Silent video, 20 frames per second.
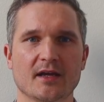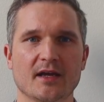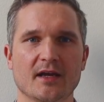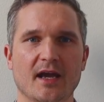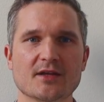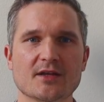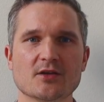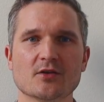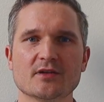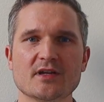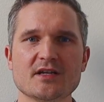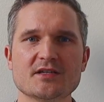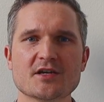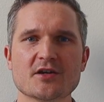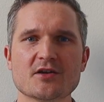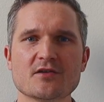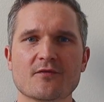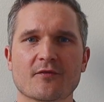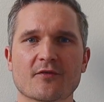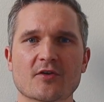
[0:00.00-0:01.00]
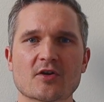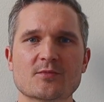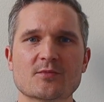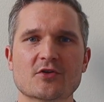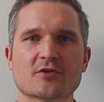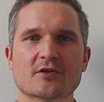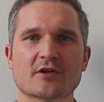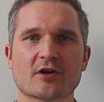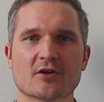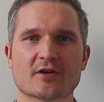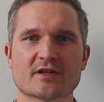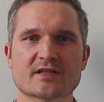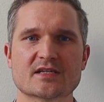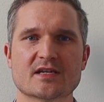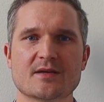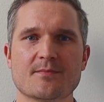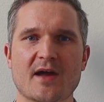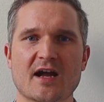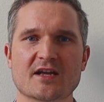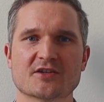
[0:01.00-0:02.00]
and you'll need to confirm your currency
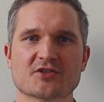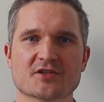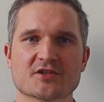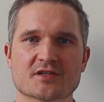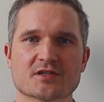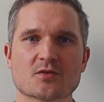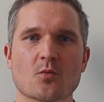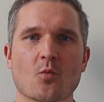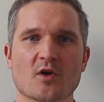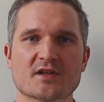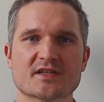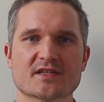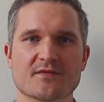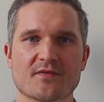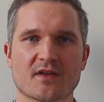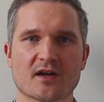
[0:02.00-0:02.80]
matches what's in the